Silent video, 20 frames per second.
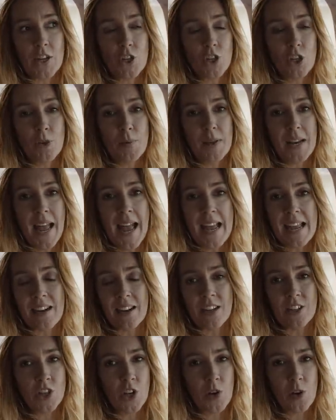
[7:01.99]
it should have been eight
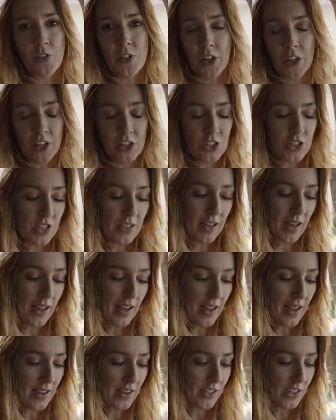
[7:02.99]
and I don't know if they're gonna do that
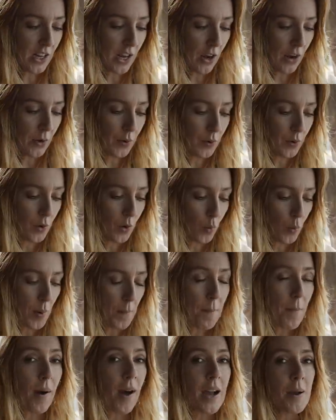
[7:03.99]
here. So we
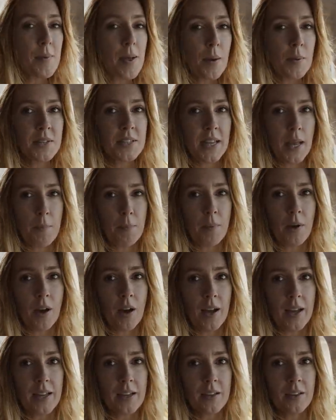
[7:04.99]
might be able to get
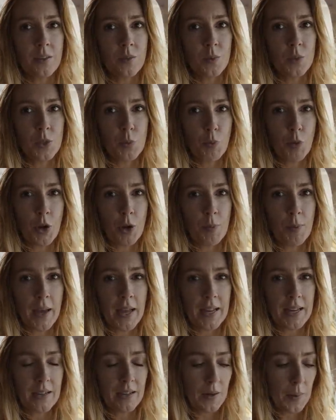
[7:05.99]
by with the
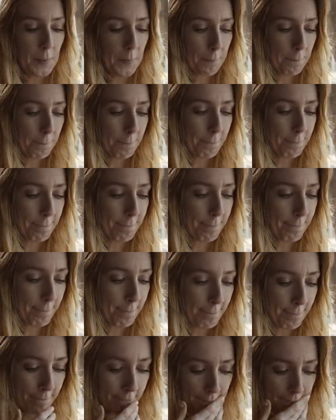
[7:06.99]
propane. I think we can
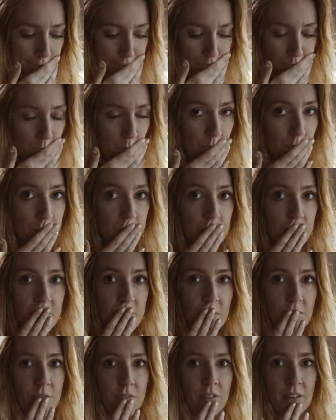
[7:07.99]
probably squeeze it out.
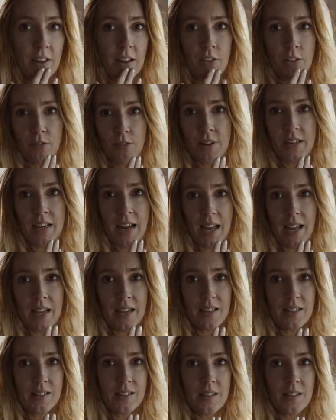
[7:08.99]
For like can't. three days.